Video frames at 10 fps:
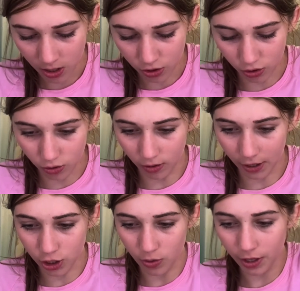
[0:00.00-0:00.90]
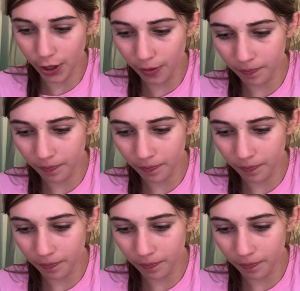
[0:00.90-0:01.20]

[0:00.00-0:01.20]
So, so like two in there.